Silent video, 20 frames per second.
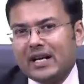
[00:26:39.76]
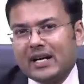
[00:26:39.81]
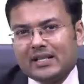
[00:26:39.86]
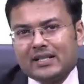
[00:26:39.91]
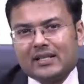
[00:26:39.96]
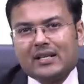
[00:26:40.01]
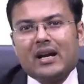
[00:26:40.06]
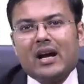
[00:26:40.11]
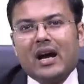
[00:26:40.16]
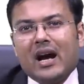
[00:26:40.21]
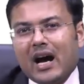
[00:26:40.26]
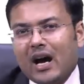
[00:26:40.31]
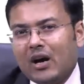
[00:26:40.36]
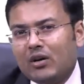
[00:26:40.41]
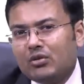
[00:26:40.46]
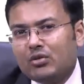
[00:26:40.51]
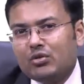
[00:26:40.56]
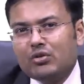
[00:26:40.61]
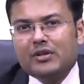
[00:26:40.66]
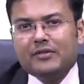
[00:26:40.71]
asked,
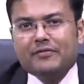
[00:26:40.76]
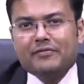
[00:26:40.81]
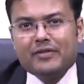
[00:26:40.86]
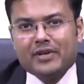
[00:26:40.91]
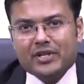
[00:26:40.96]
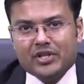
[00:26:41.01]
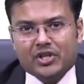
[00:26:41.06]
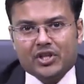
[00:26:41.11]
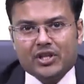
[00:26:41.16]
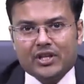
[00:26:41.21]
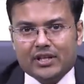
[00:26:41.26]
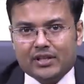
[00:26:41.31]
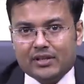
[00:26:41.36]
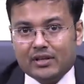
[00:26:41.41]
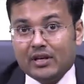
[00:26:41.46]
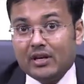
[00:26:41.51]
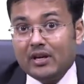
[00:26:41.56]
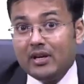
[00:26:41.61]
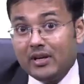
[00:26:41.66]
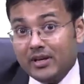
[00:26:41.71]
how to differentiate
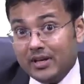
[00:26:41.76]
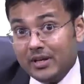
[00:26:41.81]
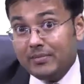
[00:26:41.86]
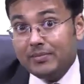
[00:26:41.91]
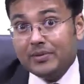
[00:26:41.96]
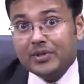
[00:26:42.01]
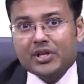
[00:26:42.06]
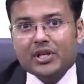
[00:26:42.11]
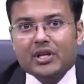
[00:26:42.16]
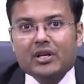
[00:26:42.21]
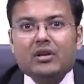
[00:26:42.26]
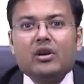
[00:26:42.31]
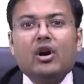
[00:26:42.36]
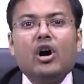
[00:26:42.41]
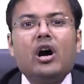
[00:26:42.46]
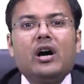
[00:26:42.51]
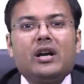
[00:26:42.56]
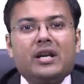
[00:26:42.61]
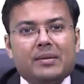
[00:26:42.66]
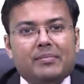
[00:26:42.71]
rib shear
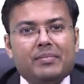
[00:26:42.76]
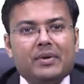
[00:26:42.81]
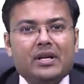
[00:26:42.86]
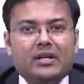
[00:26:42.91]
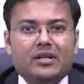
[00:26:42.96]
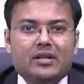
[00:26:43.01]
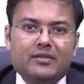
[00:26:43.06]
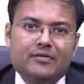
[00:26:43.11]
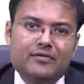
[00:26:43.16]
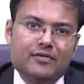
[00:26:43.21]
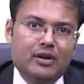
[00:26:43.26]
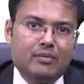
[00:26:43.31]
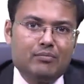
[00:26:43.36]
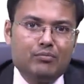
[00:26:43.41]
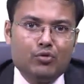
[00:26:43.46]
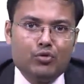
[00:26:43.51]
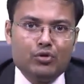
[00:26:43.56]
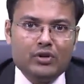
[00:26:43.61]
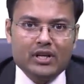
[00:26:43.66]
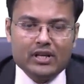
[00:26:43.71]
or rib cutter from
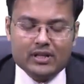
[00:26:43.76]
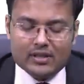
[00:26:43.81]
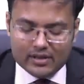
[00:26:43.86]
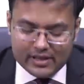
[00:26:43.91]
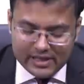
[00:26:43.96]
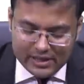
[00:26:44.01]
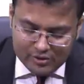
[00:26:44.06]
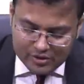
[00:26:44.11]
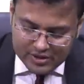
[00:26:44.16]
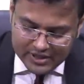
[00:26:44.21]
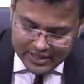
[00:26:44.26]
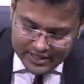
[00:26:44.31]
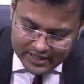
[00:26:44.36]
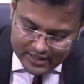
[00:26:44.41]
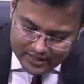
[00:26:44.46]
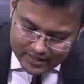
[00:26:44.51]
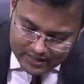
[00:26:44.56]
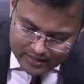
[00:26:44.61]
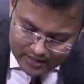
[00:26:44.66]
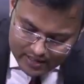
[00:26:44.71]
bone cutter? Can you see?
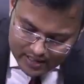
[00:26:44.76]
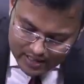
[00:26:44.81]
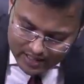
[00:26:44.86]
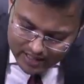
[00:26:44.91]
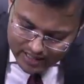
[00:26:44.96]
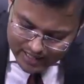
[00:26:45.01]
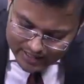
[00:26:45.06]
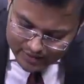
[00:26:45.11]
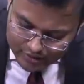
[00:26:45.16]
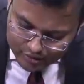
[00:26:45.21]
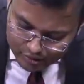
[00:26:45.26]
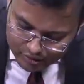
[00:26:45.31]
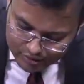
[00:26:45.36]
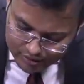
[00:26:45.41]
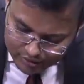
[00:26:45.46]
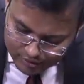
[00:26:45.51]
I told